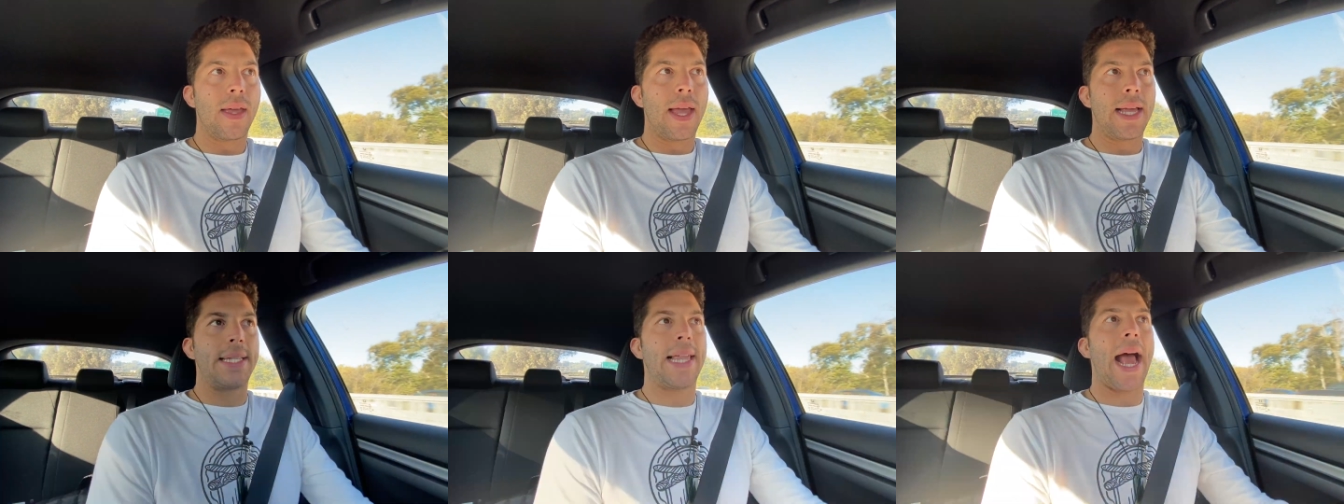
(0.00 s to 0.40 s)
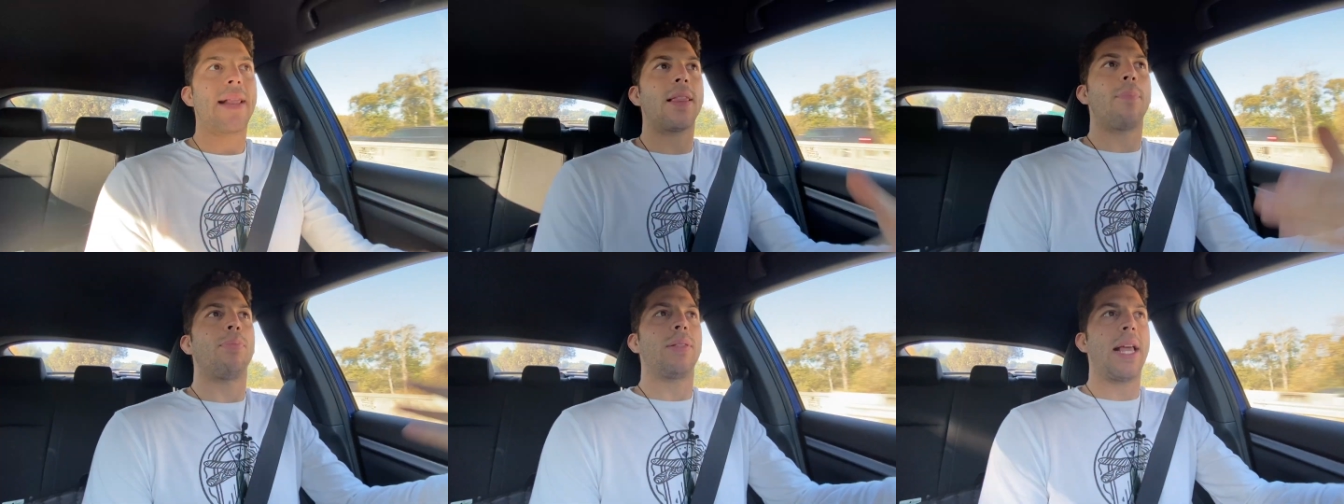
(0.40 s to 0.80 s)
Is that
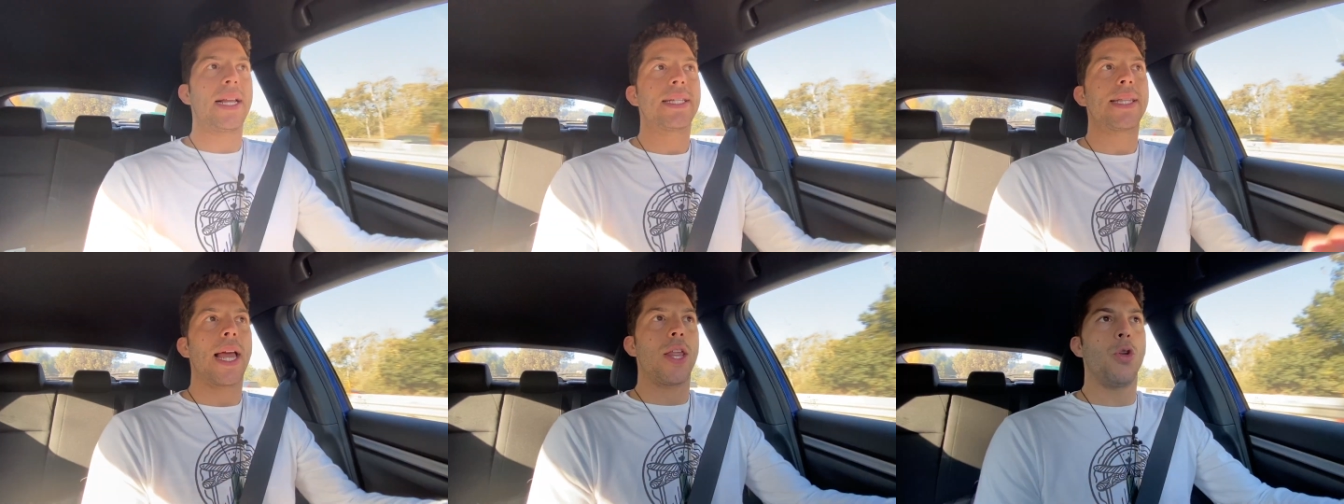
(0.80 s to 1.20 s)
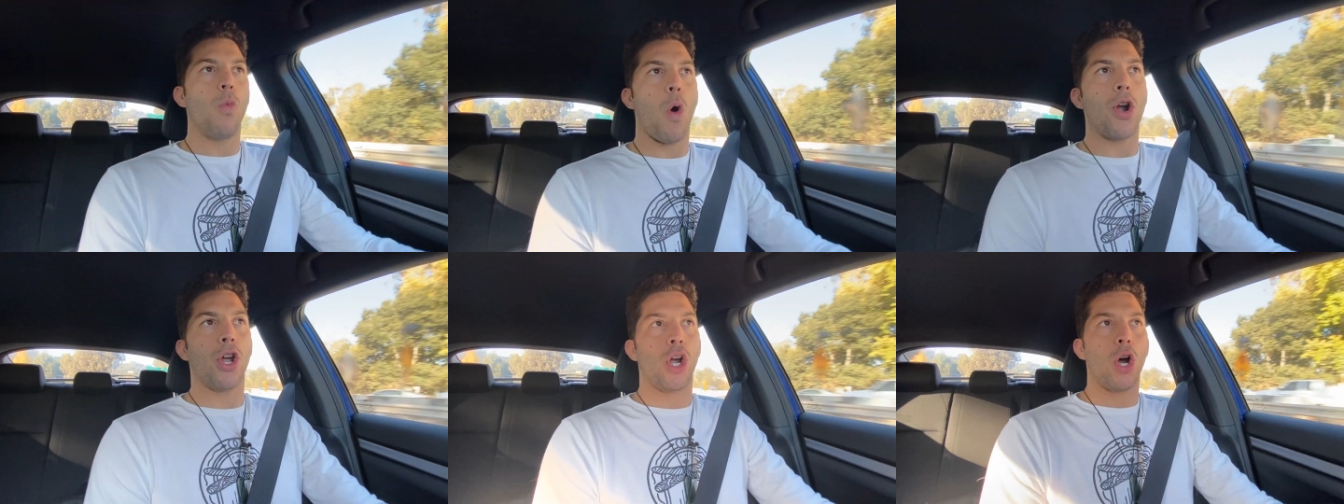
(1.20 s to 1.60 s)
the place that you
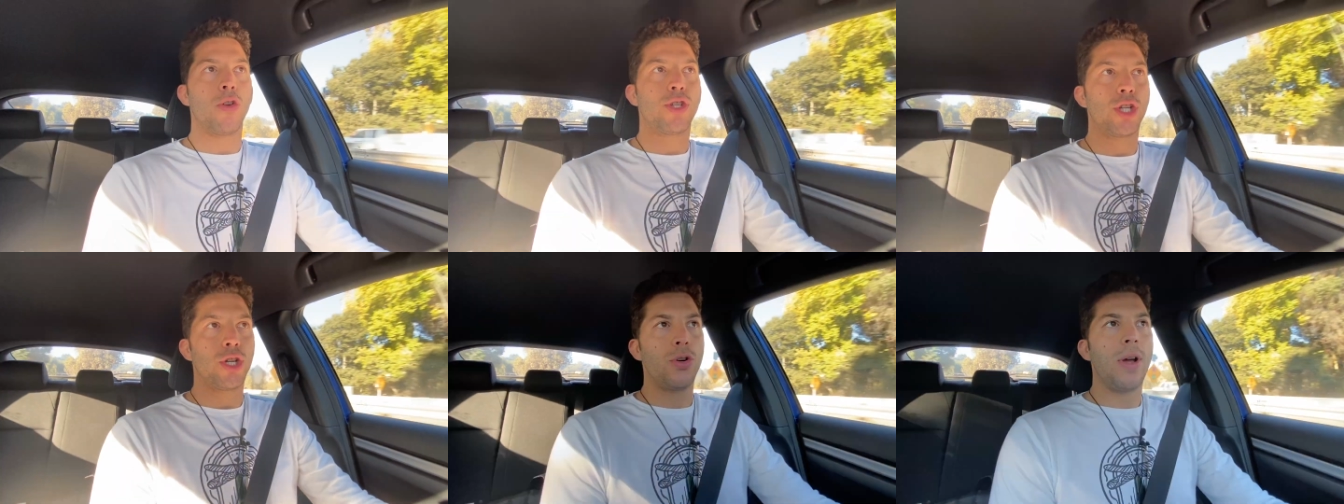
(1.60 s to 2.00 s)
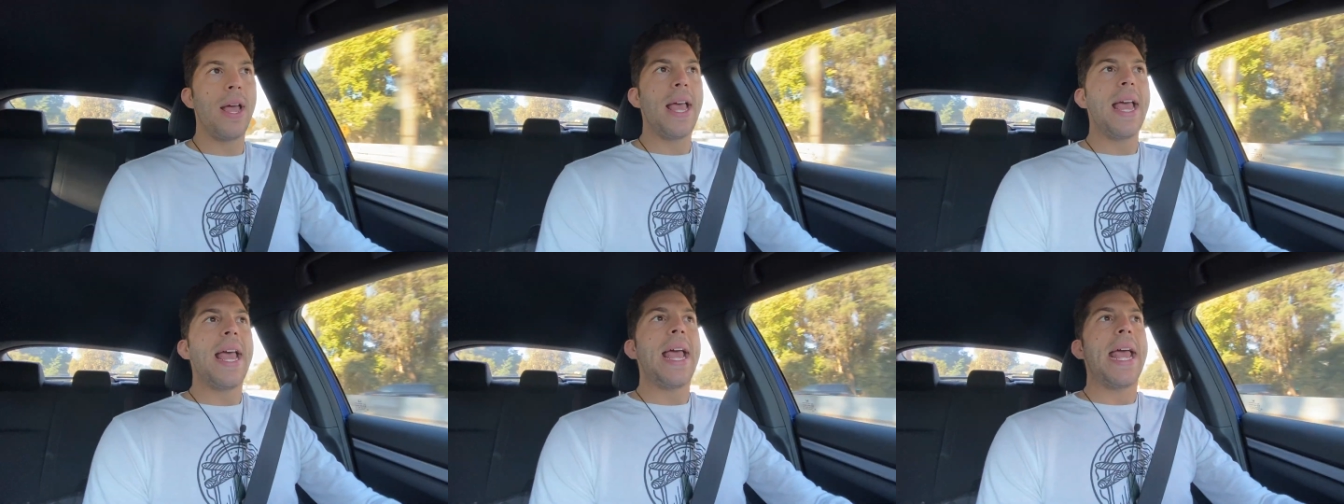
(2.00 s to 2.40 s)
want to go to?
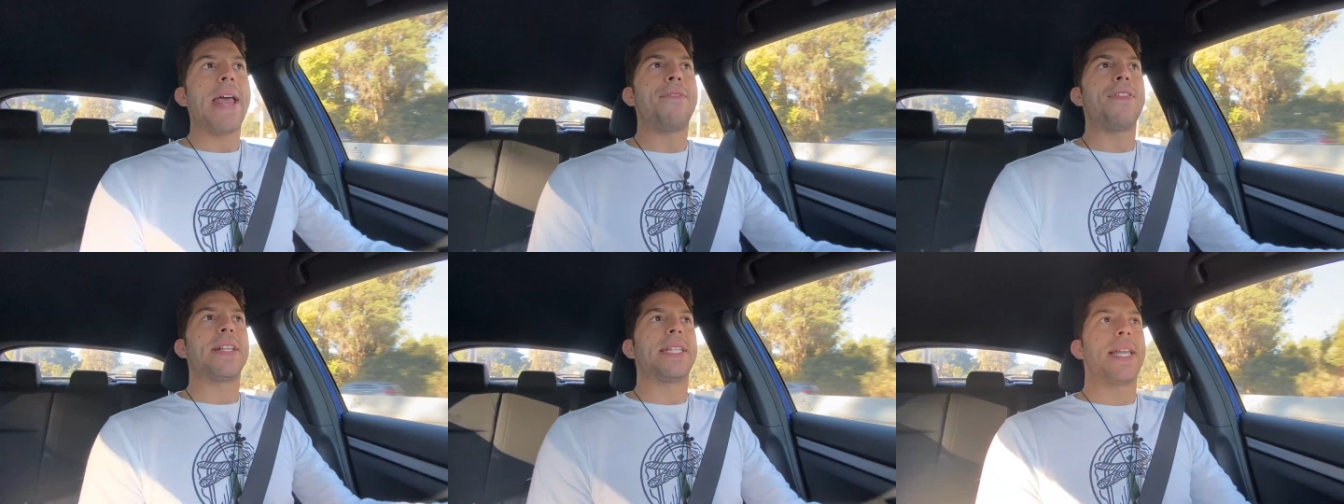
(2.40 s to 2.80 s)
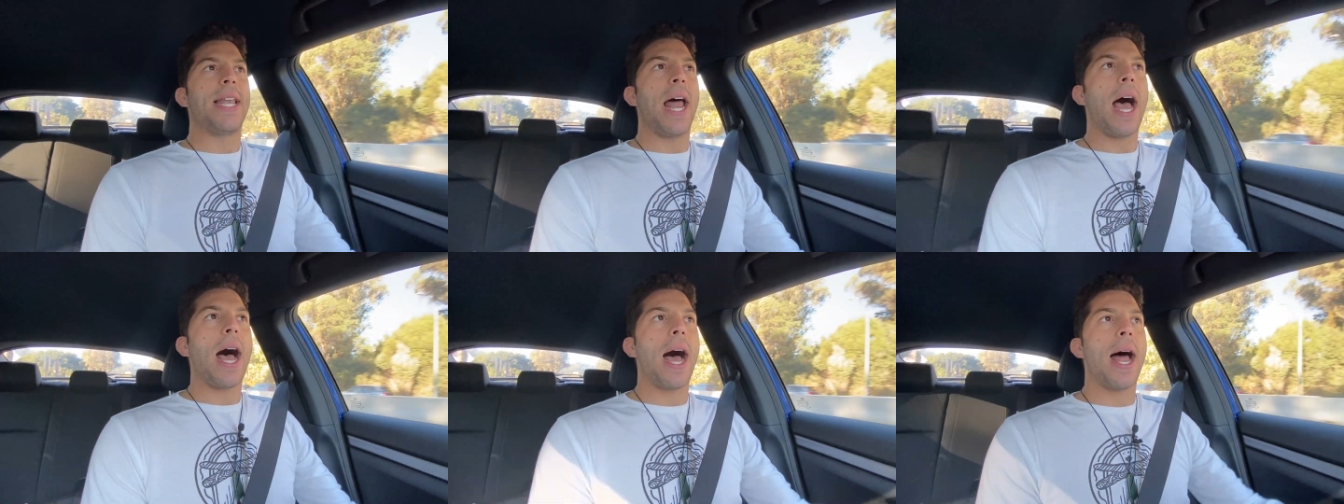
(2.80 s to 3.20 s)
If it's
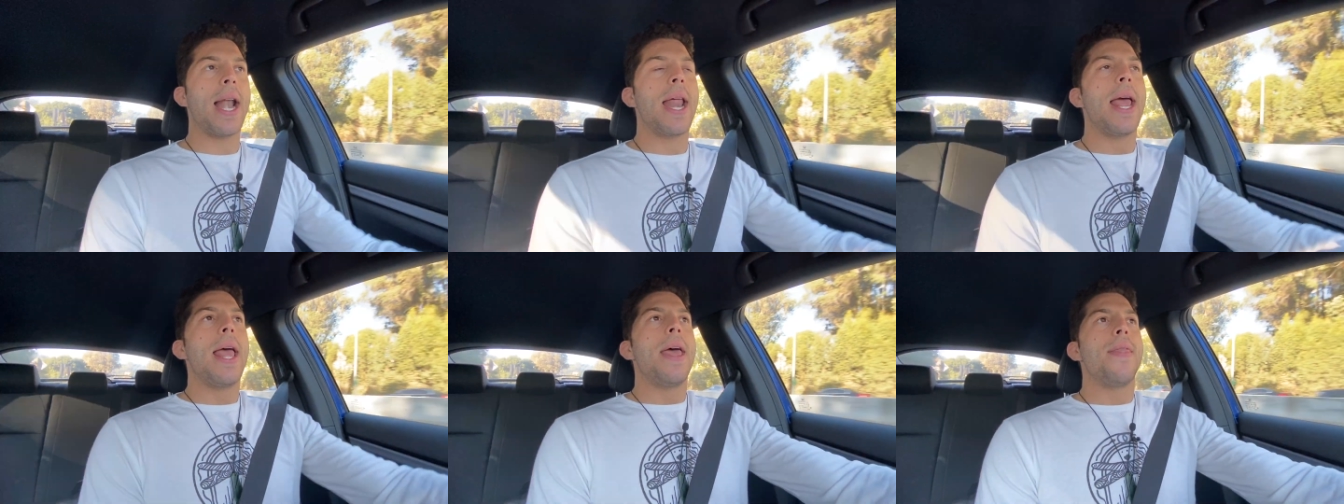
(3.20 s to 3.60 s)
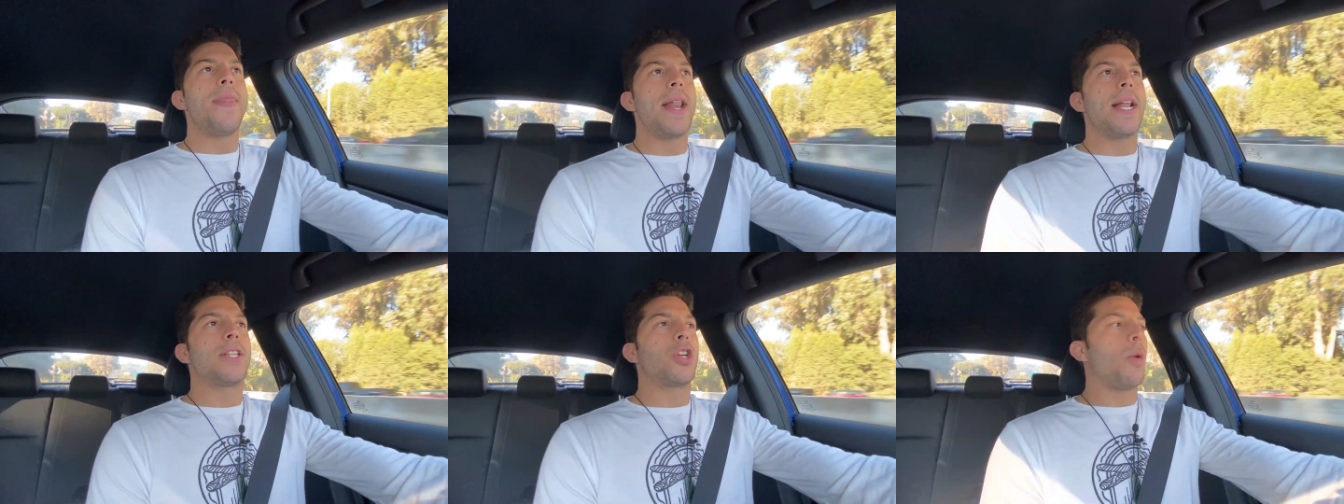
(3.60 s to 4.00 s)
not,
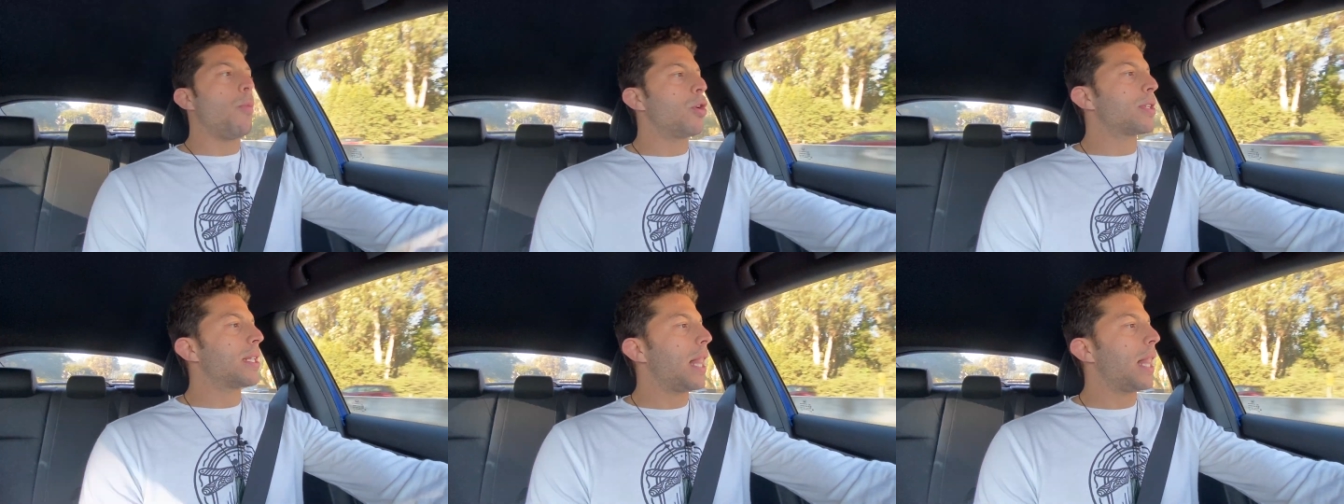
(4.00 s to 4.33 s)
then it's almost